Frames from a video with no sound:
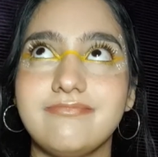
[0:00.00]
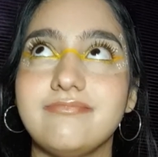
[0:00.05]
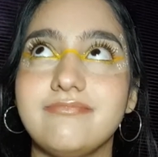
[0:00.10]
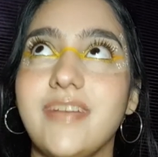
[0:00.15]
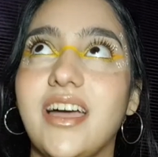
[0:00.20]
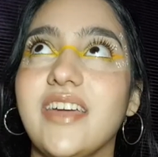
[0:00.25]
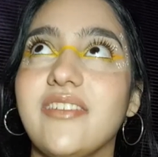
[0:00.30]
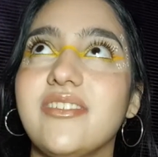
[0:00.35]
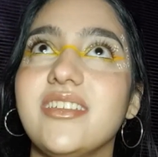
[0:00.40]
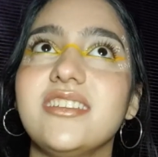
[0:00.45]

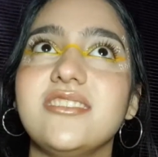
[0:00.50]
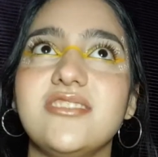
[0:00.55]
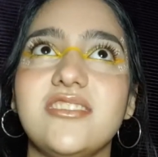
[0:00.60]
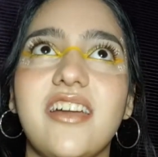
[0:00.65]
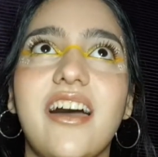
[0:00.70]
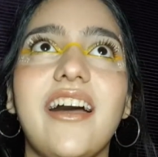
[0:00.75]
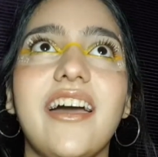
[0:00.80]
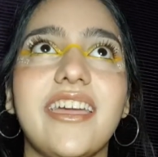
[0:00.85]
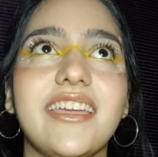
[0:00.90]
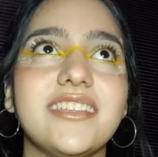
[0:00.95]
I think,
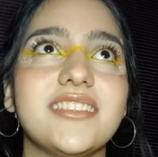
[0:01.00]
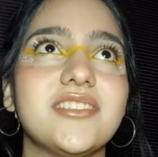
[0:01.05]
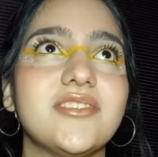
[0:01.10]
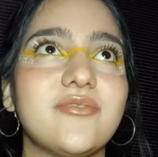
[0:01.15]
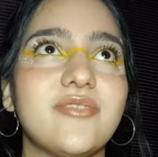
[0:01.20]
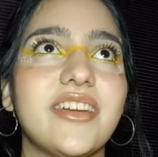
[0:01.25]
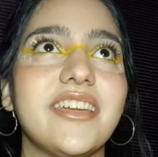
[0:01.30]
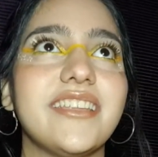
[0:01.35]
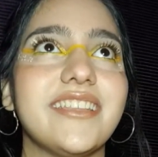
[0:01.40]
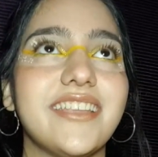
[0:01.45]
night
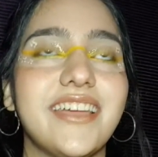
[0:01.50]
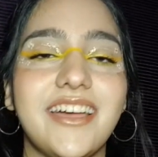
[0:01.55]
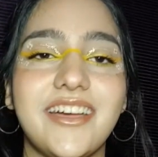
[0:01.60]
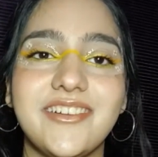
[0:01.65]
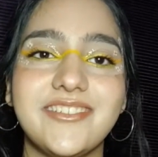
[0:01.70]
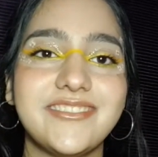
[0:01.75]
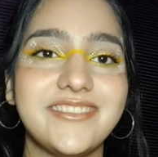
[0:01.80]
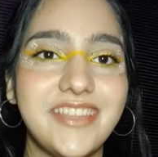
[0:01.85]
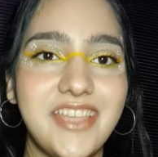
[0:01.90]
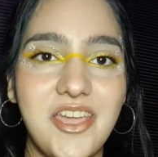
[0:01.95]
right now.
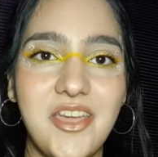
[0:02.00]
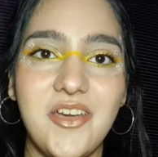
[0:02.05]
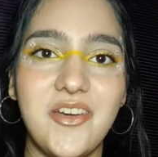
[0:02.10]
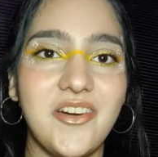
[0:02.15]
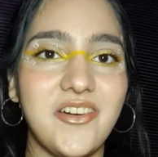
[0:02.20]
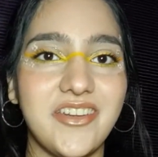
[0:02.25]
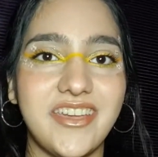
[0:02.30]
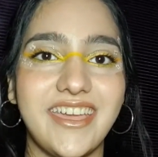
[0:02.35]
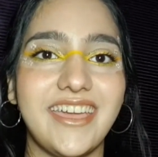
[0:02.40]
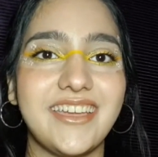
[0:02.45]

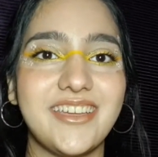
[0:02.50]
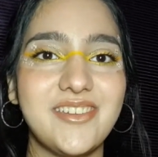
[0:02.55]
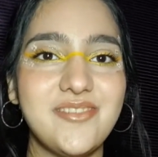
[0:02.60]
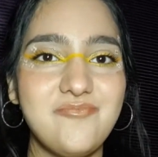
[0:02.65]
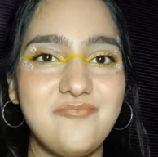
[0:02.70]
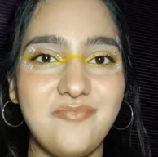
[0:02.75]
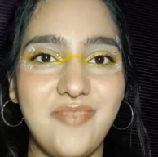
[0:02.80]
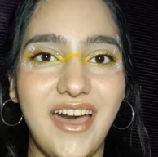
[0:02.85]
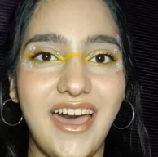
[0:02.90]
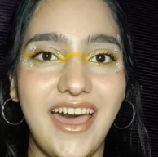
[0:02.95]
Okay,
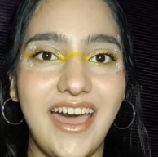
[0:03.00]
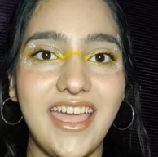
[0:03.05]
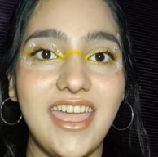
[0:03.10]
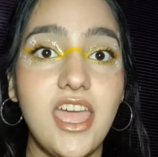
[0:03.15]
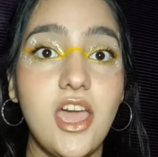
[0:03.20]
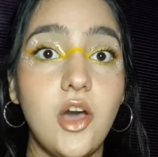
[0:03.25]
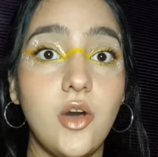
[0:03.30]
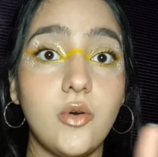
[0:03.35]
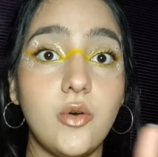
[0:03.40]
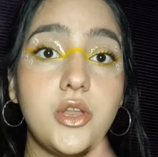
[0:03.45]
goodbye.
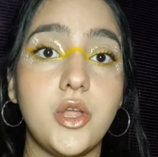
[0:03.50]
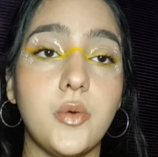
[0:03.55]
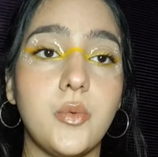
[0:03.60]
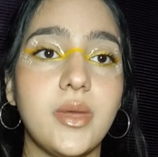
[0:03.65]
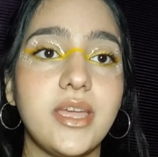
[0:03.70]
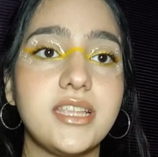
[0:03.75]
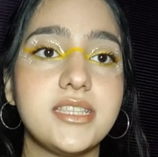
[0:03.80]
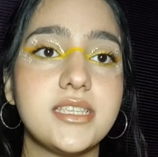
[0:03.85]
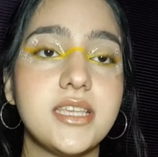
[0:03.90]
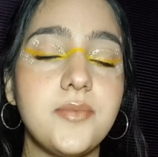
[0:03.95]
Oh no,
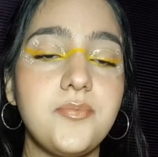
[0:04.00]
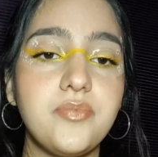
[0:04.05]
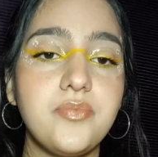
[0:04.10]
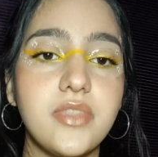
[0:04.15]
wait.